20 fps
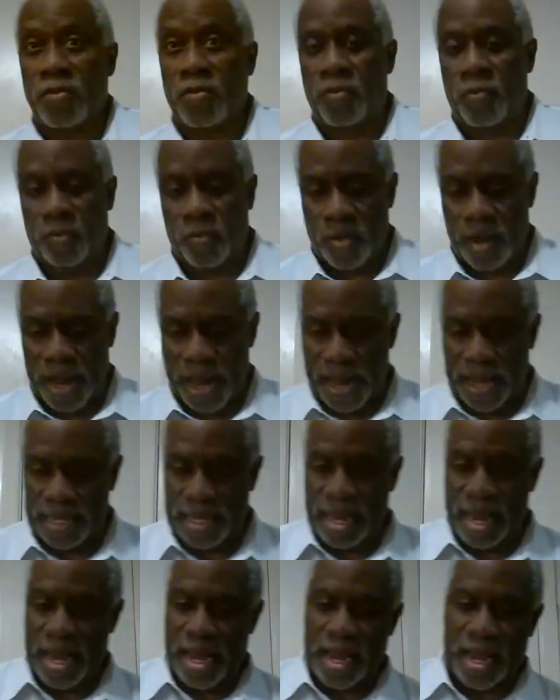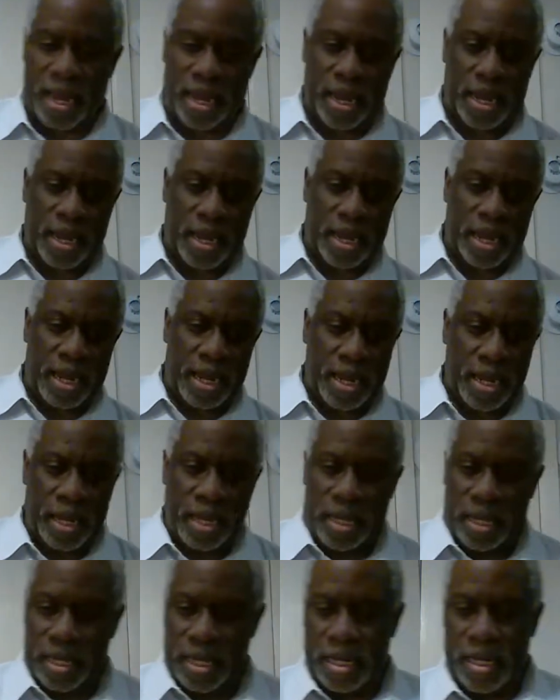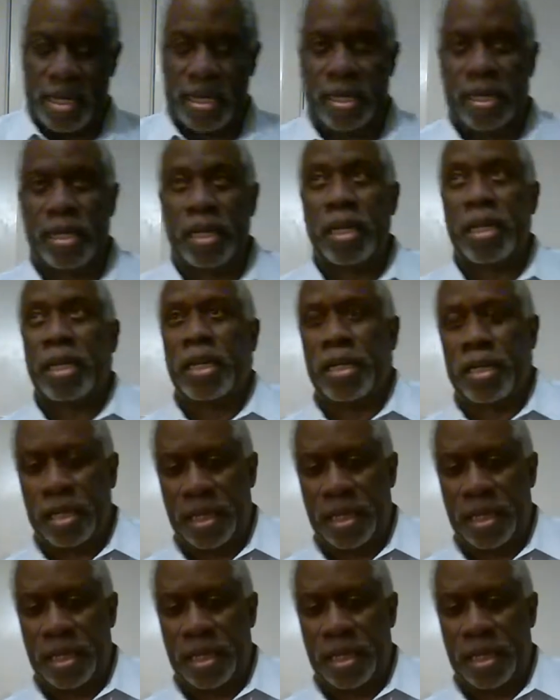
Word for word: Well, uh, uh,